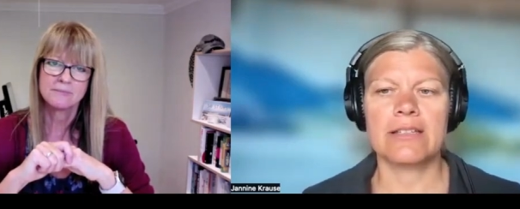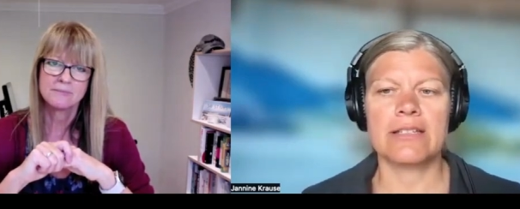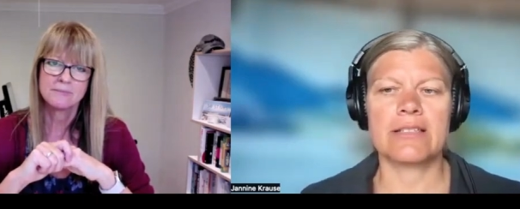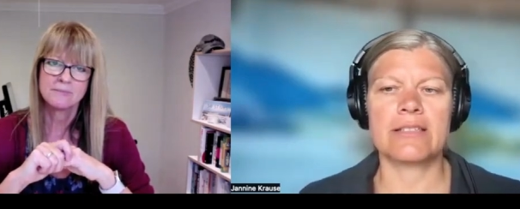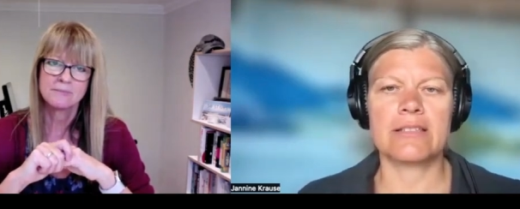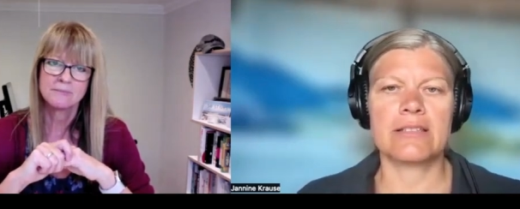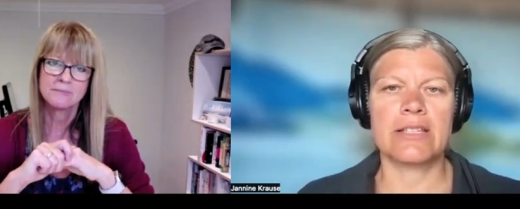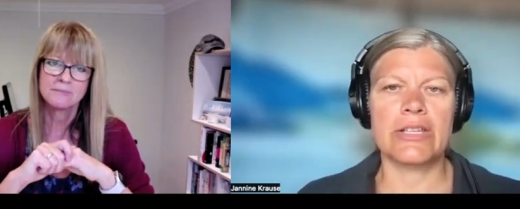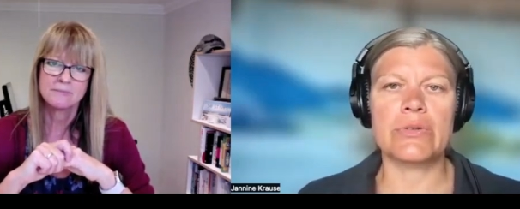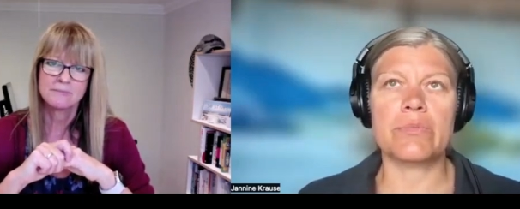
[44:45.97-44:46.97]
Speaker 1: it's
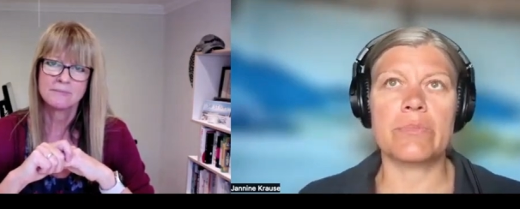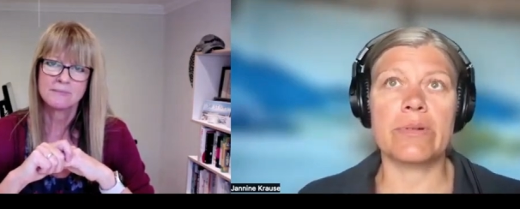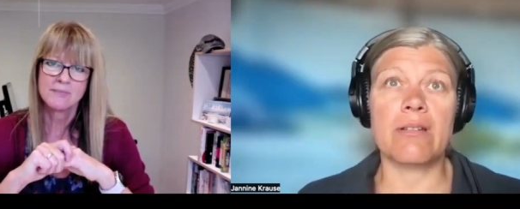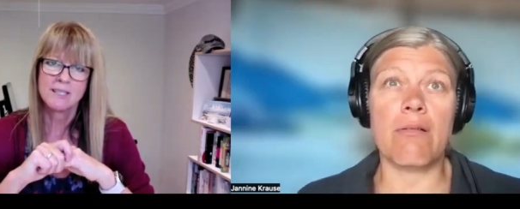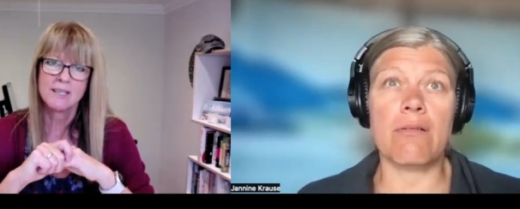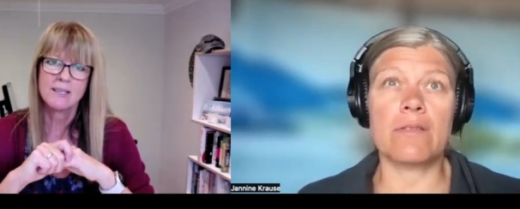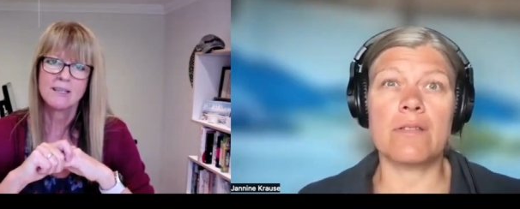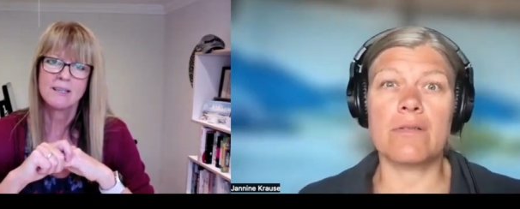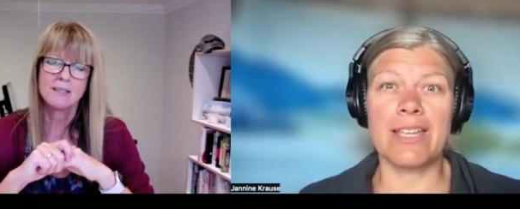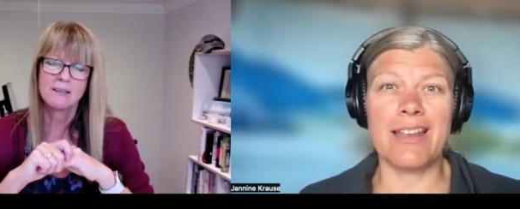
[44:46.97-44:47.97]
huge but
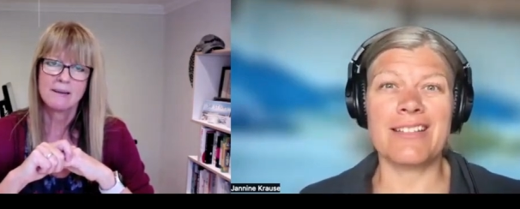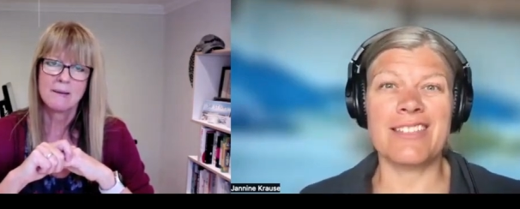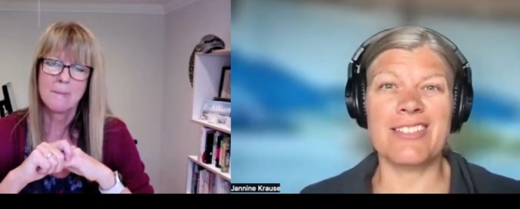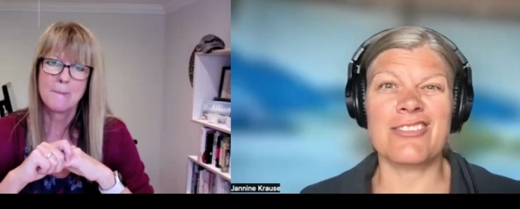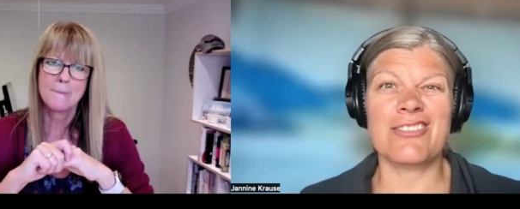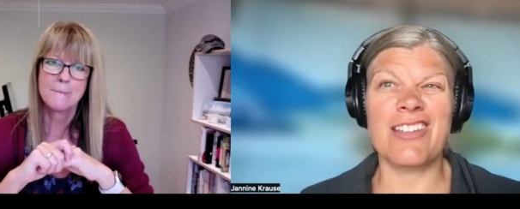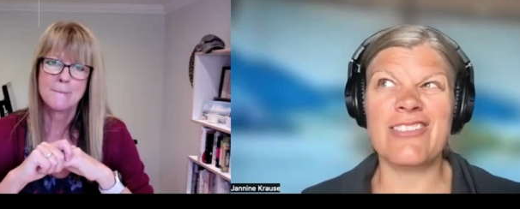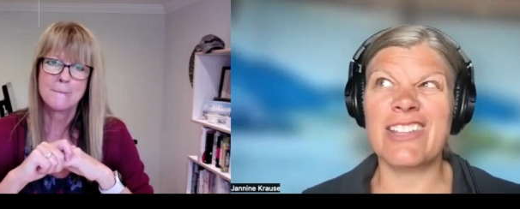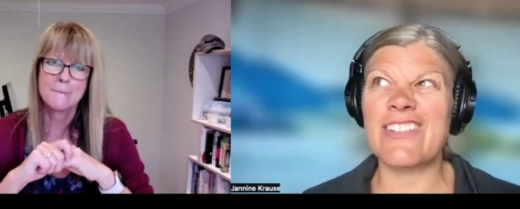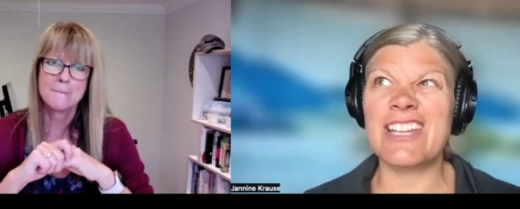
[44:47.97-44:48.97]
also connecting to yourself
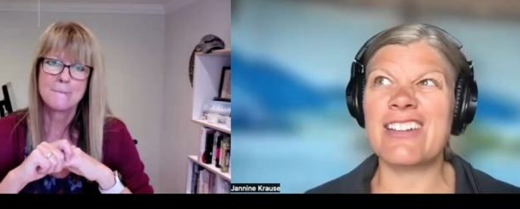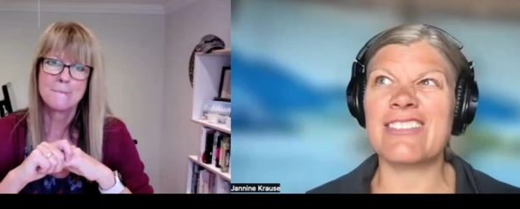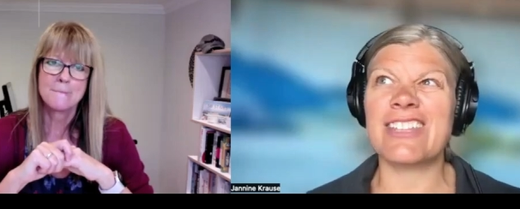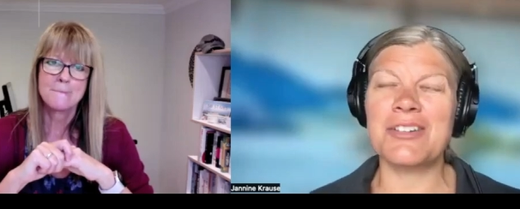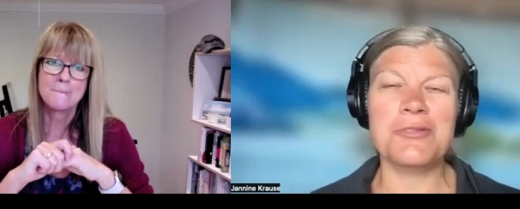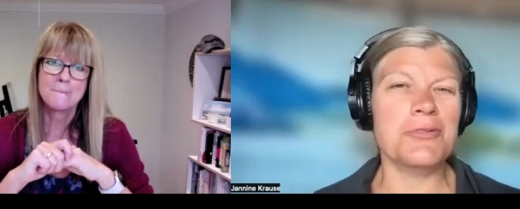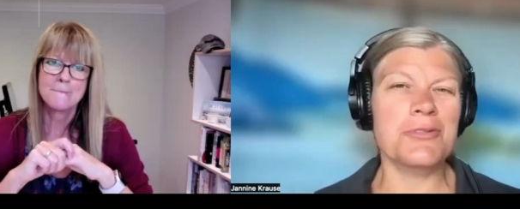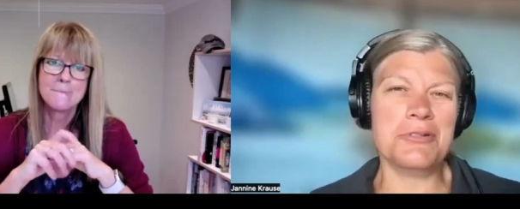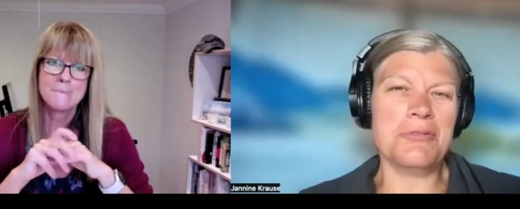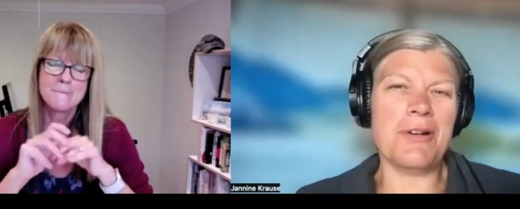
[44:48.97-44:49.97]
like finding out like
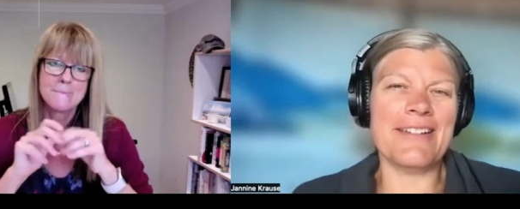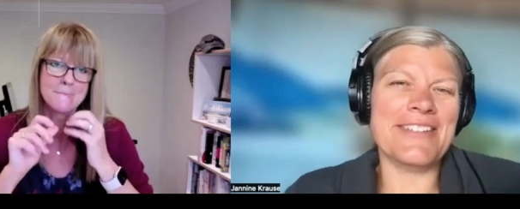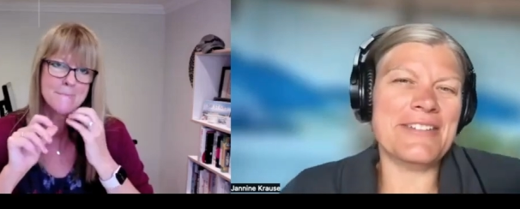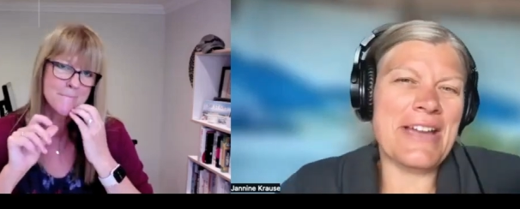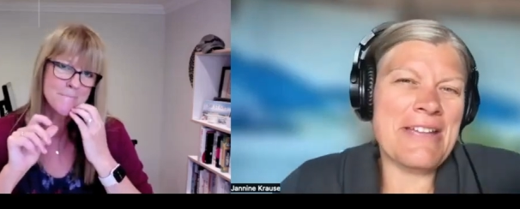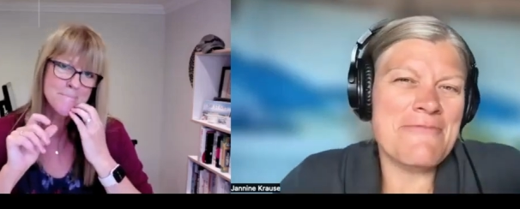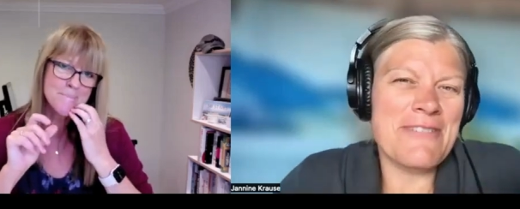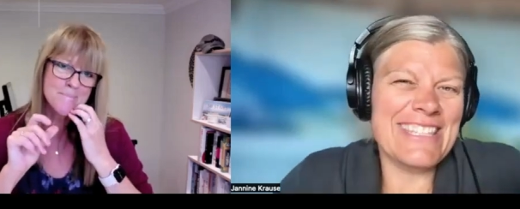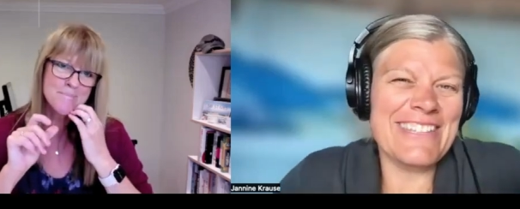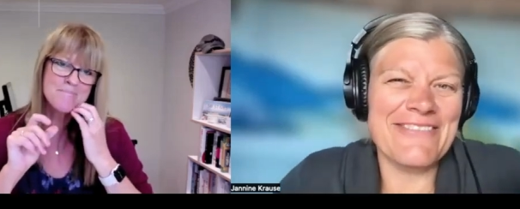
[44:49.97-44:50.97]
who who are you and
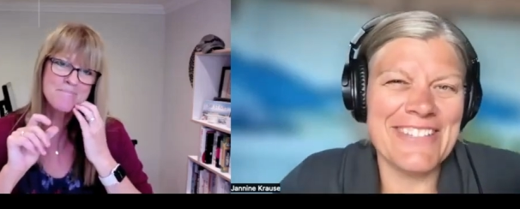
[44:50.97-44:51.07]
what do you mm-hmm.